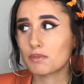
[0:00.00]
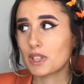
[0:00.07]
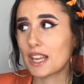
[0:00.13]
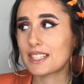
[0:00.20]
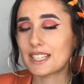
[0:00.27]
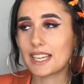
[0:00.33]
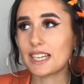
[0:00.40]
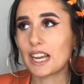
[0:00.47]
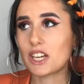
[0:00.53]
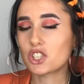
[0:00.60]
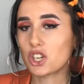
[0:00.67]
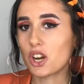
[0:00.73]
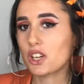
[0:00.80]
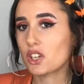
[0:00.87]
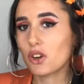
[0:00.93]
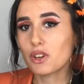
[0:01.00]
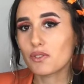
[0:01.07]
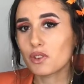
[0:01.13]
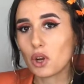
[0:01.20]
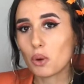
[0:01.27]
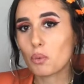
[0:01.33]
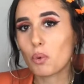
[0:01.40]
a teenager. I don't
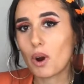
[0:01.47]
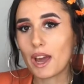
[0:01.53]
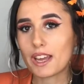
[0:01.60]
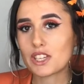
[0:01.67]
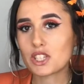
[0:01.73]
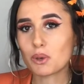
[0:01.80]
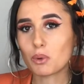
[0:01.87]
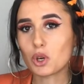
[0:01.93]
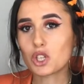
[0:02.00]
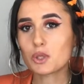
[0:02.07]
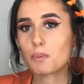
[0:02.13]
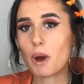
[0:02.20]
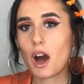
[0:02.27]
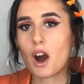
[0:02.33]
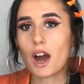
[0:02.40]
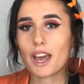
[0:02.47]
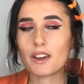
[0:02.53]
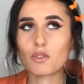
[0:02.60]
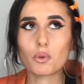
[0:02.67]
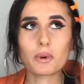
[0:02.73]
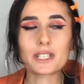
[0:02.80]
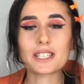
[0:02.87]
even know what age it was, but I
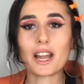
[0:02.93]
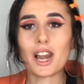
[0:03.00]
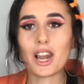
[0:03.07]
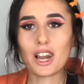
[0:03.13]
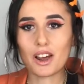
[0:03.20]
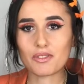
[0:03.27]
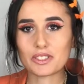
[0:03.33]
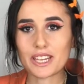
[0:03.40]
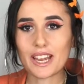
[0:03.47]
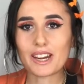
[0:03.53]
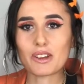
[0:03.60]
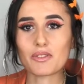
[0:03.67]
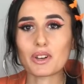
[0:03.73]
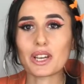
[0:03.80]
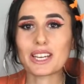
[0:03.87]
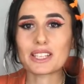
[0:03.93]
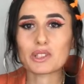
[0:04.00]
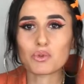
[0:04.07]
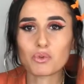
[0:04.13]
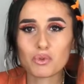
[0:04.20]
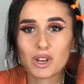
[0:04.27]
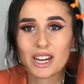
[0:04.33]
have always loved it, and I feel like
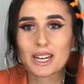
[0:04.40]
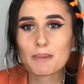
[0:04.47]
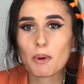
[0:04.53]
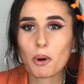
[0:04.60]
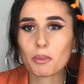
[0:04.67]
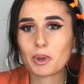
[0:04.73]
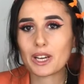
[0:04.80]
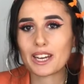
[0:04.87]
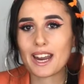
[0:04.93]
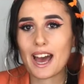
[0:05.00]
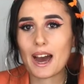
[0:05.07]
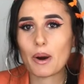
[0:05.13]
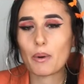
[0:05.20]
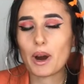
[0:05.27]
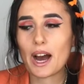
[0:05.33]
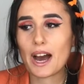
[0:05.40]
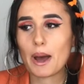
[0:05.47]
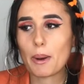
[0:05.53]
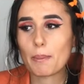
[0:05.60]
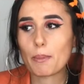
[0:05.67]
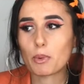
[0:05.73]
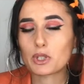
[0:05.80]
it's really popular now,
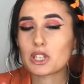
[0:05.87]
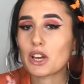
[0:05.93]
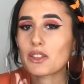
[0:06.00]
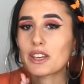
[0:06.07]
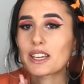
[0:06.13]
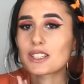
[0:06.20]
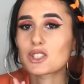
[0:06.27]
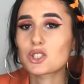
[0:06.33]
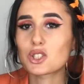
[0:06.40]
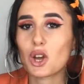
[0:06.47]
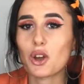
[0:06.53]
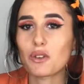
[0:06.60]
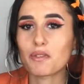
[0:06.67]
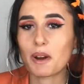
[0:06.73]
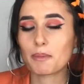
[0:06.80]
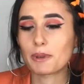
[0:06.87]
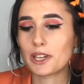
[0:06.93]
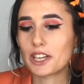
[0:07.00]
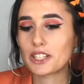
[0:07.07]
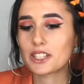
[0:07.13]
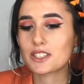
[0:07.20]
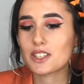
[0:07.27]
which I think is so
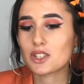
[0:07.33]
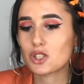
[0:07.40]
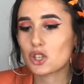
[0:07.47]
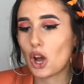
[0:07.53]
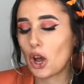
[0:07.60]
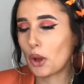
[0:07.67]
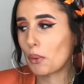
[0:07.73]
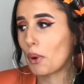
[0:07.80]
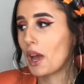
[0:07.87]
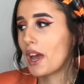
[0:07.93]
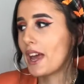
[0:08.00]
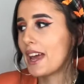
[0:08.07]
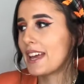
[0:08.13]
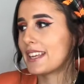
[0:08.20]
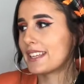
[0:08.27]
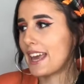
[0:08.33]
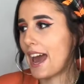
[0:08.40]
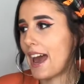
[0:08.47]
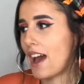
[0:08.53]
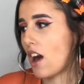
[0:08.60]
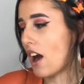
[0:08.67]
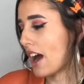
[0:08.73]
fabulous. So
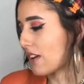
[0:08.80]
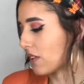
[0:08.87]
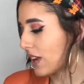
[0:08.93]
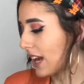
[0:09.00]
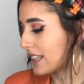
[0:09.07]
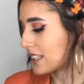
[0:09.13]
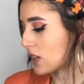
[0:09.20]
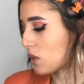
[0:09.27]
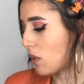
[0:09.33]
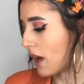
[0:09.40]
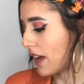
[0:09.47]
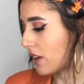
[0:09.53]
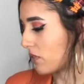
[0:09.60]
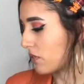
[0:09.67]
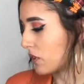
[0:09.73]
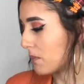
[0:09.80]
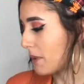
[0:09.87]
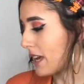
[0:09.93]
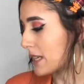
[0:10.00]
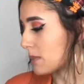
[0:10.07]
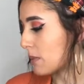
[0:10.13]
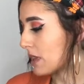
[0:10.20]
yeah, I've collected quite a few
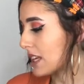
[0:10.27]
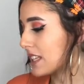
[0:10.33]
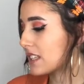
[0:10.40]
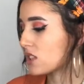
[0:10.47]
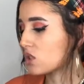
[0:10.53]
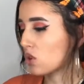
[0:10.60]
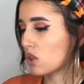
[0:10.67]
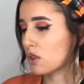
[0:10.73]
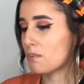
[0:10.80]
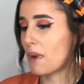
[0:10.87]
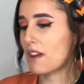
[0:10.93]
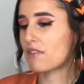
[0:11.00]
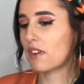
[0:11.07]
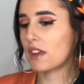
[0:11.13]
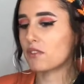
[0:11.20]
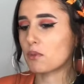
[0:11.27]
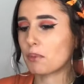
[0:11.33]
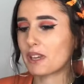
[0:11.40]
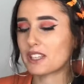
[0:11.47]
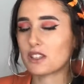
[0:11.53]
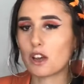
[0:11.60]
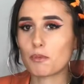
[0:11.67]
bits, but these are sort of my favorite
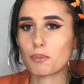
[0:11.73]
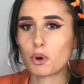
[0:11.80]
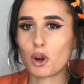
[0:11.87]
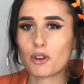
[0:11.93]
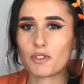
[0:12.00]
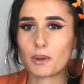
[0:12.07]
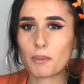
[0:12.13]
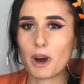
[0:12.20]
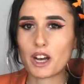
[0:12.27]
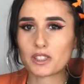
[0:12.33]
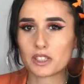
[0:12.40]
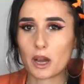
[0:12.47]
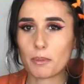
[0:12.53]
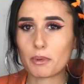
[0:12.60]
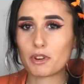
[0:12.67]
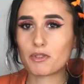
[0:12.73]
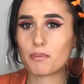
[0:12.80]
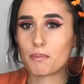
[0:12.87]
bits that I've bought over the past couple of